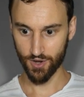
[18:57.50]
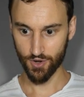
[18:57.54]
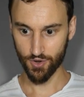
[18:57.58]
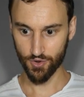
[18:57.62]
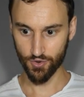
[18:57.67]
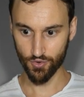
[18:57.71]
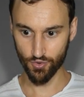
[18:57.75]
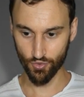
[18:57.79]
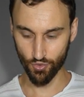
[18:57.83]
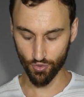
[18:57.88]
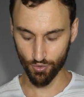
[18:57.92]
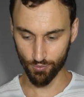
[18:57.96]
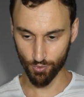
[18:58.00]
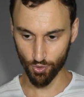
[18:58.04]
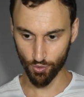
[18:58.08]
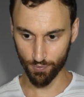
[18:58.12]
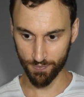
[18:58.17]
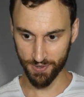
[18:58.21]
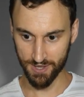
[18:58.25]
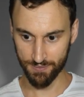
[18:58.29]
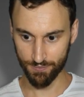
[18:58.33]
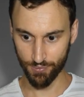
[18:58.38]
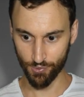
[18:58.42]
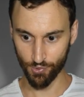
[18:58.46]
Normal
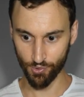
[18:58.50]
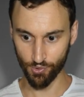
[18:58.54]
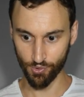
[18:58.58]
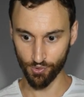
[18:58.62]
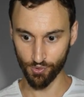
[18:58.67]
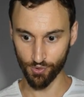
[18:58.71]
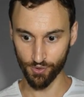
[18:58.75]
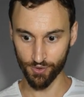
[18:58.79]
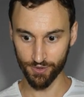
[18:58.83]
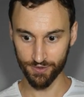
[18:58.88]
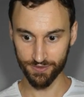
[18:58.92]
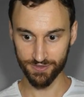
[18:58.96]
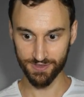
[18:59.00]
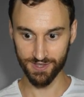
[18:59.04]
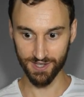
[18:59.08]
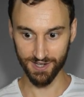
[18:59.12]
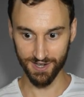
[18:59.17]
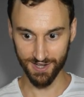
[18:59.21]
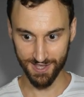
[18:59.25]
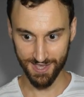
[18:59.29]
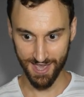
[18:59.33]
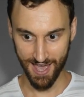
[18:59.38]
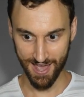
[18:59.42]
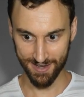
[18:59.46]
people
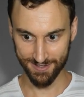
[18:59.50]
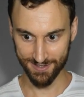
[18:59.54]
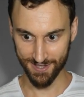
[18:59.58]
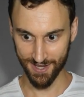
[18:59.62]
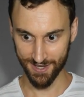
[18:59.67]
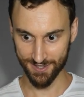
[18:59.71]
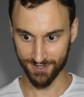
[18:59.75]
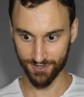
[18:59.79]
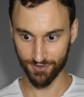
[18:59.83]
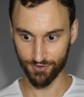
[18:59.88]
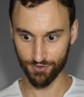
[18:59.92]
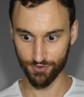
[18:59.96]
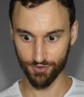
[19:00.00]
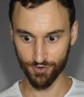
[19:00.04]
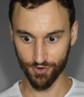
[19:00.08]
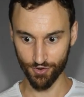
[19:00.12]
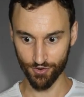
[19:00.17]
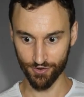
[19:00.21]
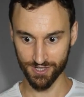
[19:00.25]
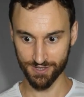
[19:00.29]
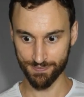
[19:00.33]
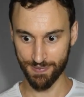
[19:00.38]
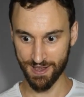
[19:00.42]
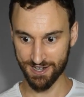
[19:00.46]
didn't get tattooed,
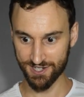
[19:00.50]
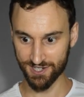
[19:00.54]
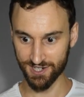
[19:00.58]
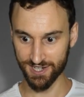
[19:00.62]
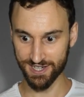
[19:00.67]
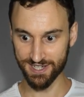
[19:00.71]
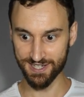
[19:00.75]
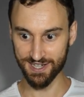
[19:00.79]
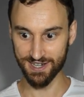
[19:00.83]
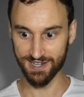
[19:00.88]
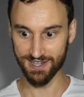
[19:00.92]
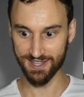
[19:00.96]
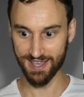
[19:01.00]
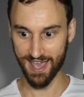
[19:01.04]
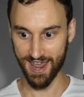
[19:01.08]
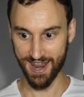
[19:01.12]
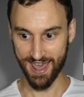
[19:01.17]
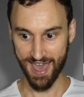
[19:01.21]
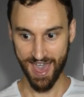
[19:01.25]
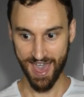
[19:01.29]
or especially didn't get